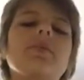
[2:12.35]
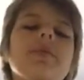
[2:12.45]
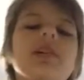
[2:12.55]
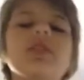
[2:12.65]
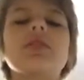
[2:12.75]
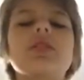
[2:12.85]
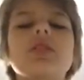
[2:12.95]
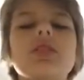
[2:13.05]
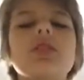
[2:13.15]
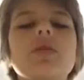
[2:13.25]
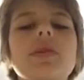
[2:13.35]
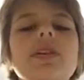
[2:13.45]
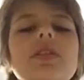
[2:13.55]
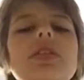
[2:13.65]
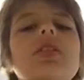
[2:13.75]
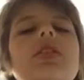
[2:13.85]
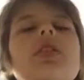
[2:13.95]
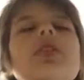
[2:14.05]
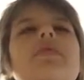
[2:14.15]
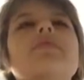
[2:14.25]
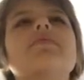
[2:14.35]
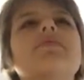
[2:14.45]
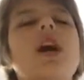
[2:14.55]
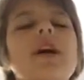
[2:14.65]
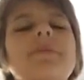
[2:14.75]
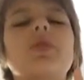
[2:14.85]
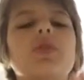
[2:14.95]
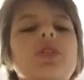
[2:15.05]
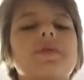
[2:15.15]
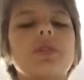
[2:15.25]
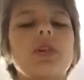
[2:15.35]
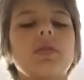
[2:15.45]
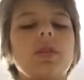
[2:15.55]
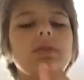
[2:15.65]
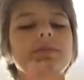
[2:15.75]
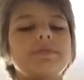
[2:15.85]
But you know what? I applaud her for her role.